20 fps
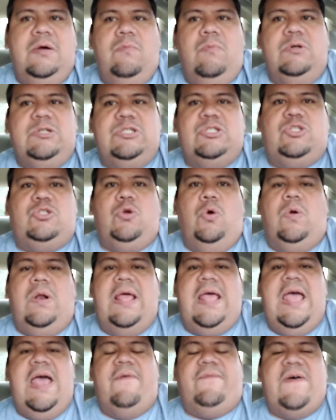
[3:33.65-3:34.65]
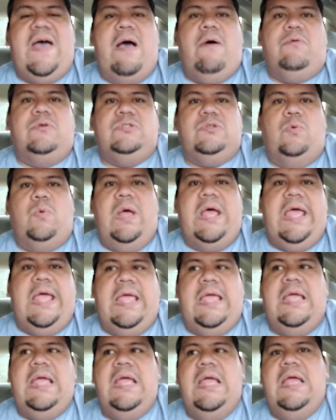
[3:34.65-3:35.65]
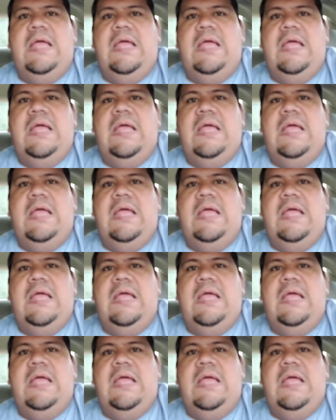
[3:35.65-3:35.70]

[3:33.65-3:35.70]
which is 2.5 hours away.